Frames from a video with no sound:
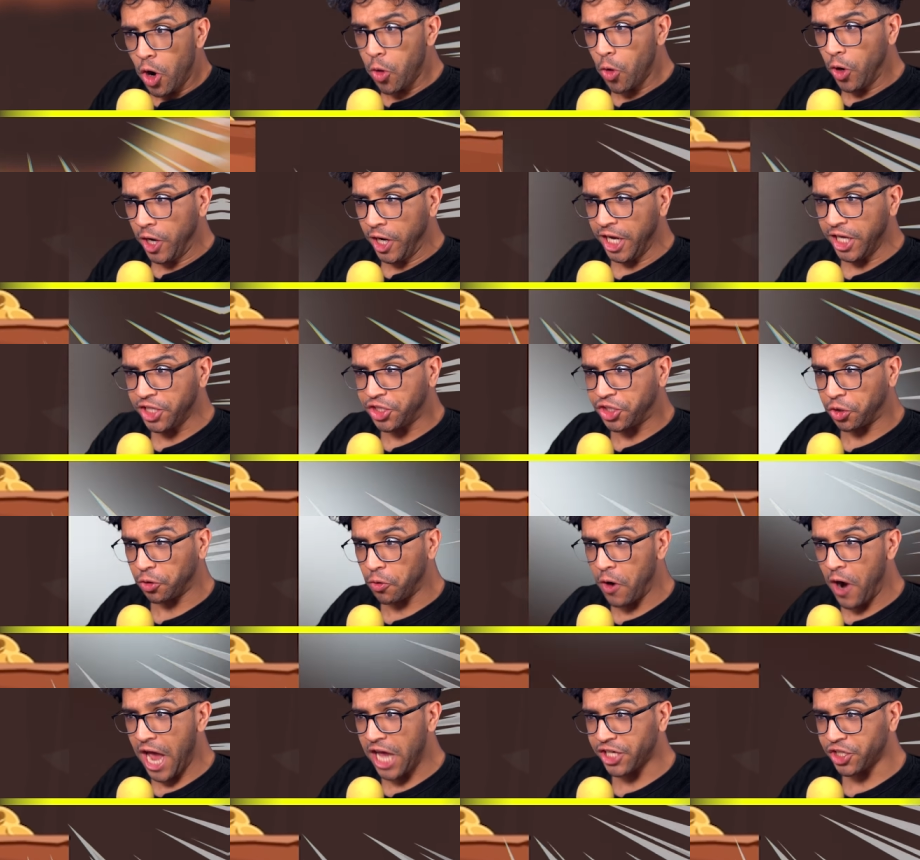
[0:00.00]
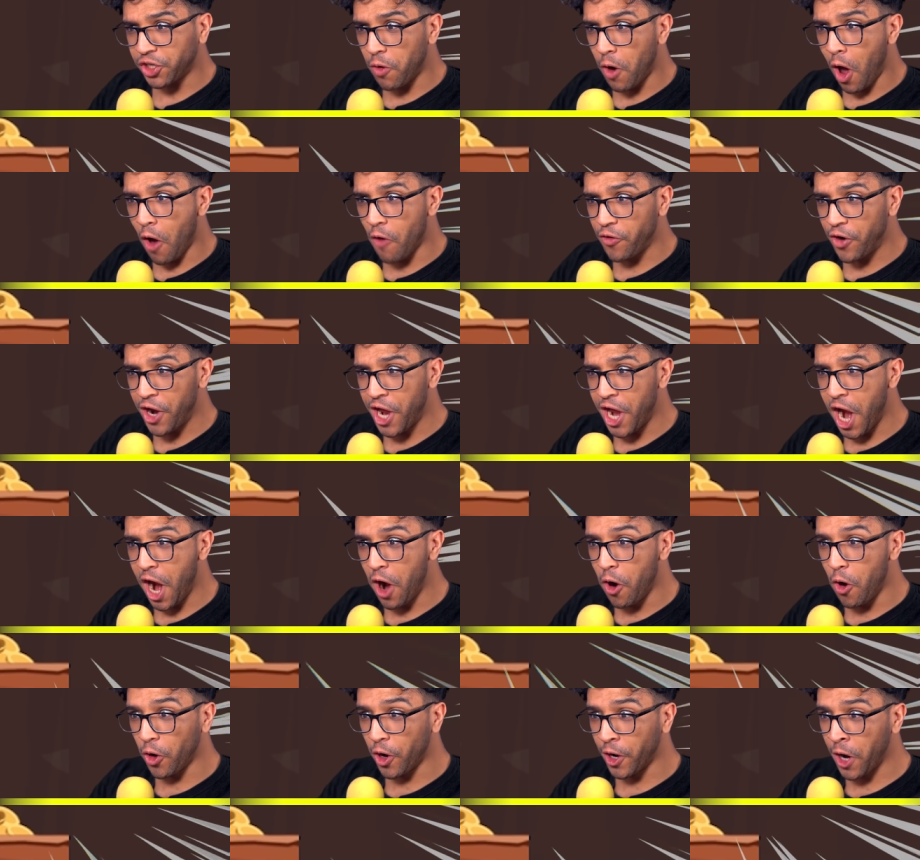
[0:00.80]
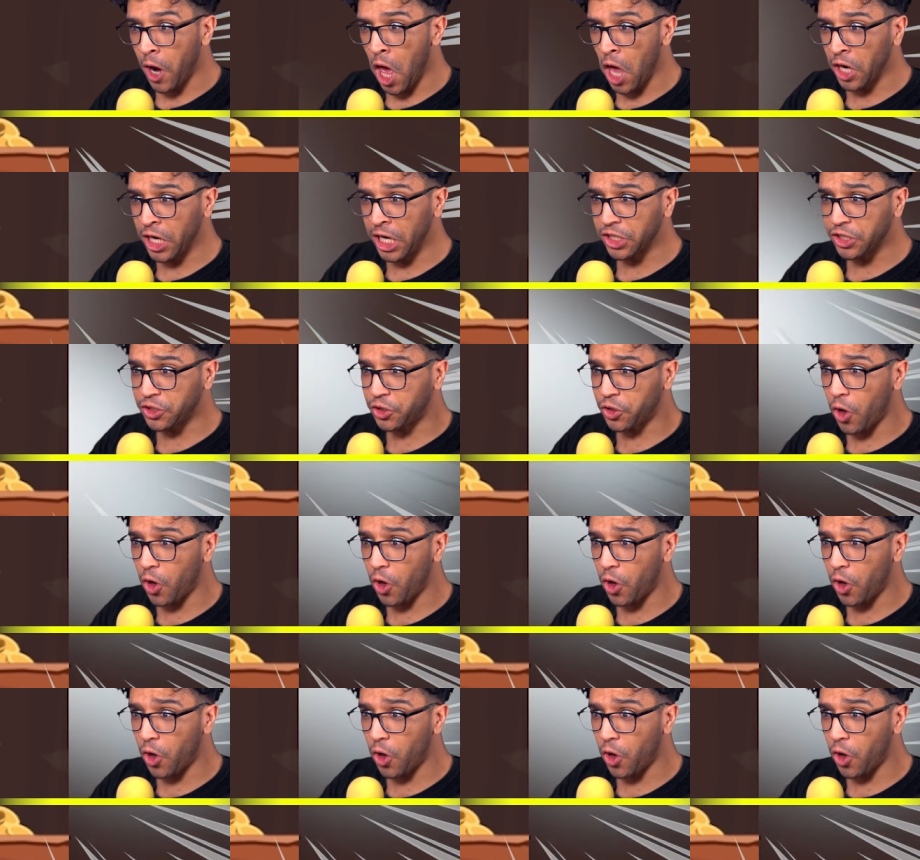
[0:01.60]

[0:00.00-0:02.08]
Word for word: Look at this treasure over here! Look at all this